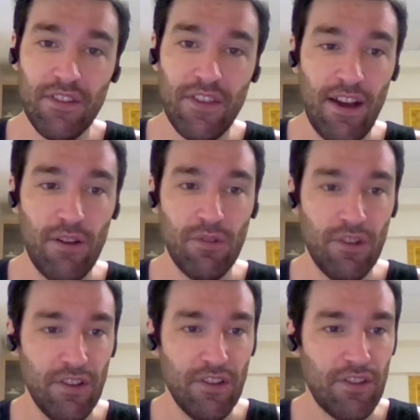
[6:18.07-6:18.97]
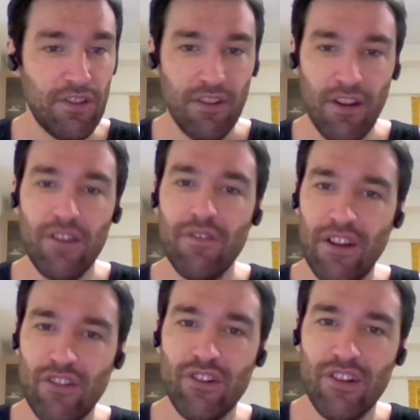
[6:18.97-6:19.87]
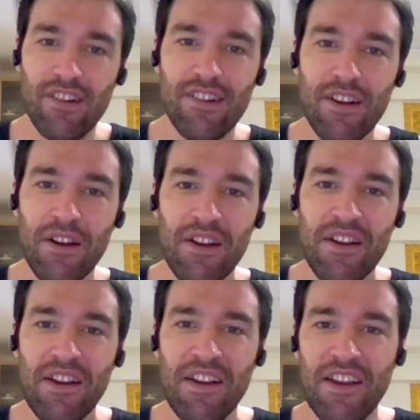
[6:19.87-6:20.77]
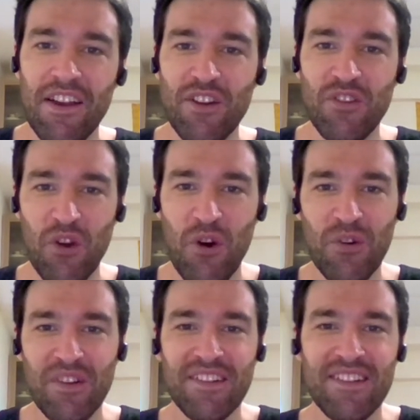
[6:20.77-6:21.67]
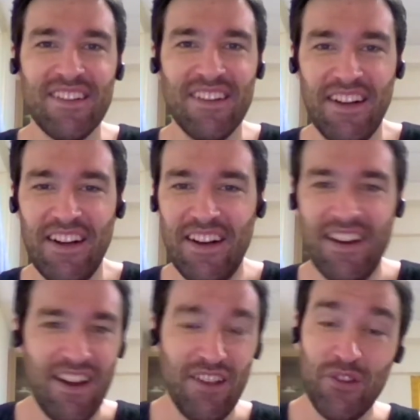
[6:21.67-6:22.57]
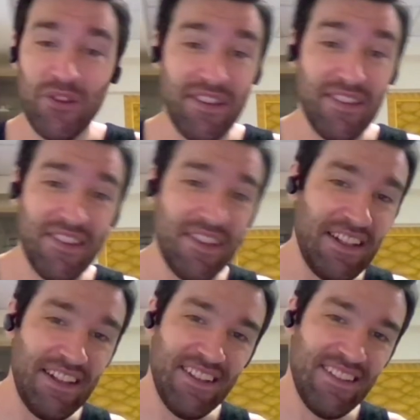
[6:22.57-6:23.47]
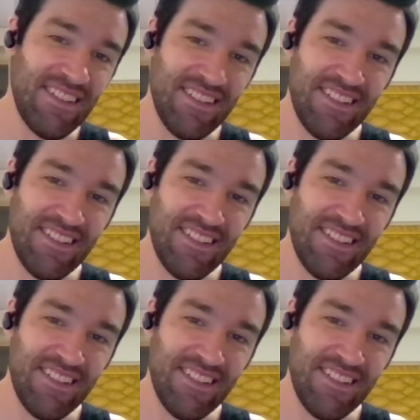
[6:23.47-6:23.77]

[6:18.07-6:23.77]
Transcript: That was an adventure in its own, as you can see here.